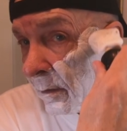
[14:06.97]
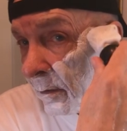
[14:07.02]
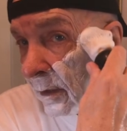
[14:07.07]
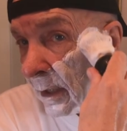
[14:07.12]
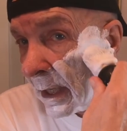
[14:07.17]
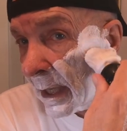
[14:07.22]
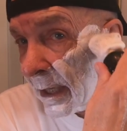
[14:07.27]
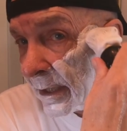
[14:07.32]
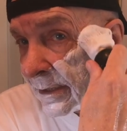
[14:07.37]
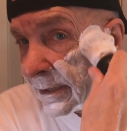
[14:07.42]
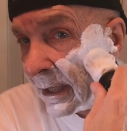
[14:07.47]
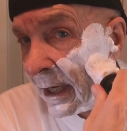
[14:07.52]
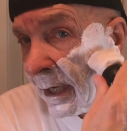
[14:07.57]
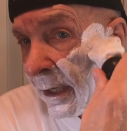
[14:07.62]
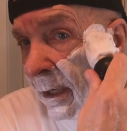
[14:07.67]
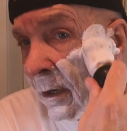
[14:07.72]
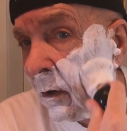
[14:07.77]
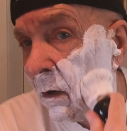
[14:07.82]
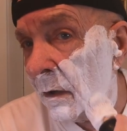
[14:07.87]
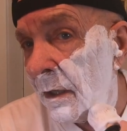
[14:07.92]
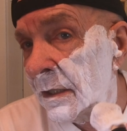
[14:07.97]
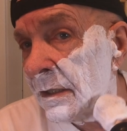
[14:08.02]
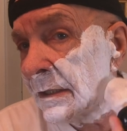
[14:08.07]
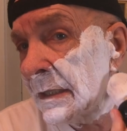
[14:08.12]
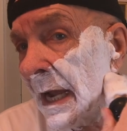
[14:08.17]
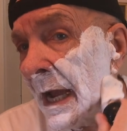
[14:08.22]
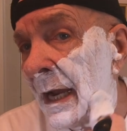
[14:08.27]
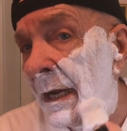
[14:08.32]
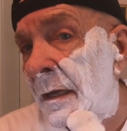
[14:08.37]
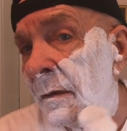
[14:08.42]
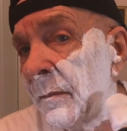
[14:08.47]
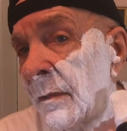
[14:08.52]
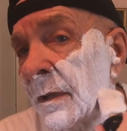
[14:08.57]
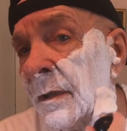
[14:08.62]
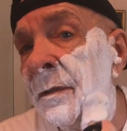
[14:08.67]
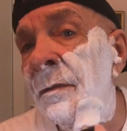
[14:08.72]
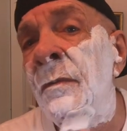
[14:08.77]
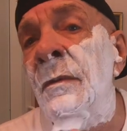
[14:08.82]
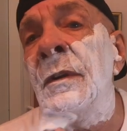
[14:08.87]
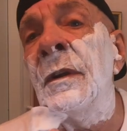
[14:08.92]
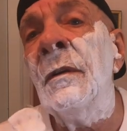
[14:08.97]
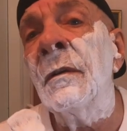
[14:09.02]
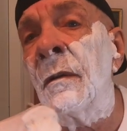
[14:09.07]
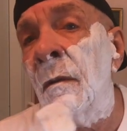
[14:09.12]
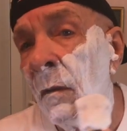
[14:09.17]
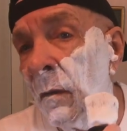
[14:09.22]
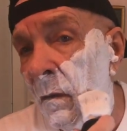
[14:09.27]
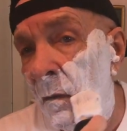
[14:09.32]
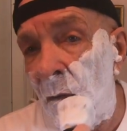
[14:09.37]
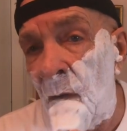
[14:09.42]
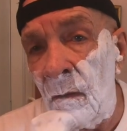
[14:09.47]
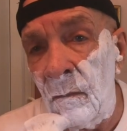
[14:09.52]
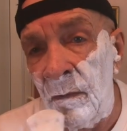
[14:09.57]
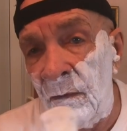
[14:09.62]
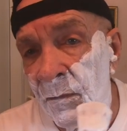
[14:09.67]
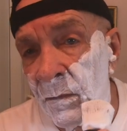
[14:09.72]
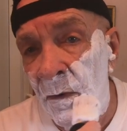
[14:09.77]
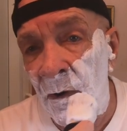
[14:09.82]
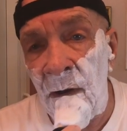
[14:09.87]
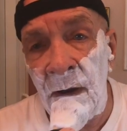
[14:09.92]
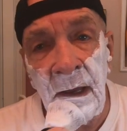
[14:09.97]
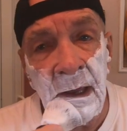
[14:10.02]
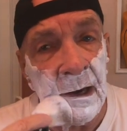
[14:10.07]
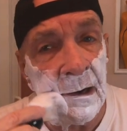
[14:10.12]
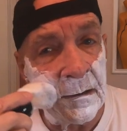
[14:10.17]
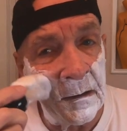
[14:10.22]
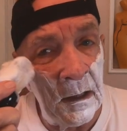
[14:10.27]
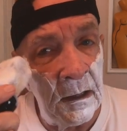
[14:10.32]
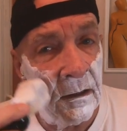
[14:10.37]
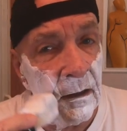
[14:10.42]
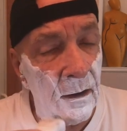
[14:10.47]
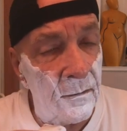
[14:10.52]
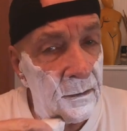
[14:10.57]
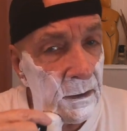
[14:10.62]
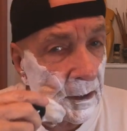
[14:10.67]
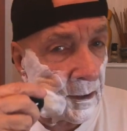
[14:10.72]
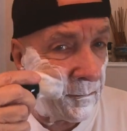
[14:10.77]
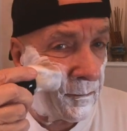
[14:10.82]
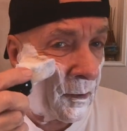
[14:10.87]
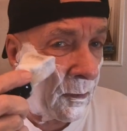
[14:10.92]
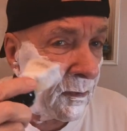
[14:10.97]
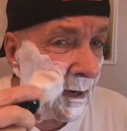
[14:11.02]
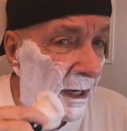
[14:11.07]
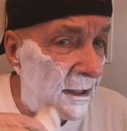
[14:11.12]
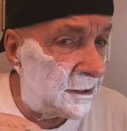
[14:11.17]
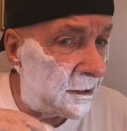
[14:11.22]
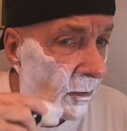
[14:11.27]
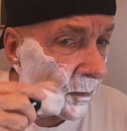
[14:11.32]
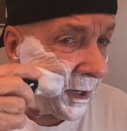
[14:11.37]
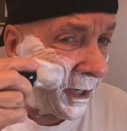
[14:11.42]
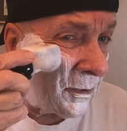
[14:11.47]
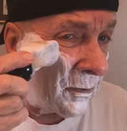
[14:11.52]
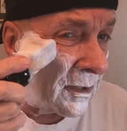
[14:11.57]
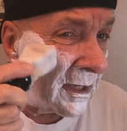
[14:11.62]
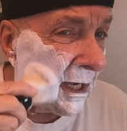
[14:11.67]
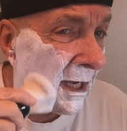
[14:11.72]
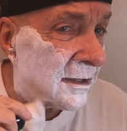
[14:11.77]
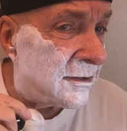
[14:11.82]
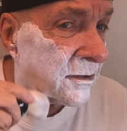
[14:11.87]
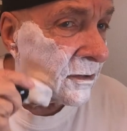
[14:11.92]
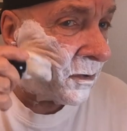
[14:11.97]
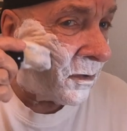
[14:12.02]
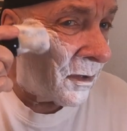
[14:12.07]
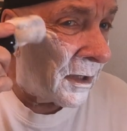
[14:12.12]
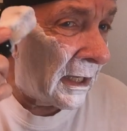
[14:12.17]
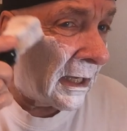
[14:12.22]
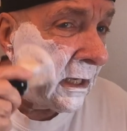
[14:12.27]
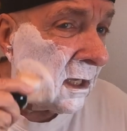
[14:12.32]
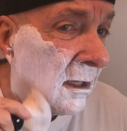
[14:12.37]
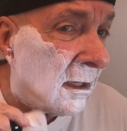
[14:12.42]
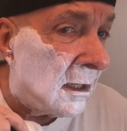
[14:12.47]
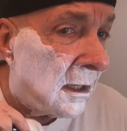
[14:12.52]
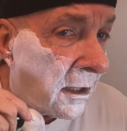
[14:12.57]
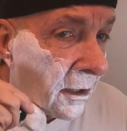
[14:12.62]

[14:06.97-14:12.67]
you got to sign all these documents when you before you get it that you have to give your rights away. You can't sue the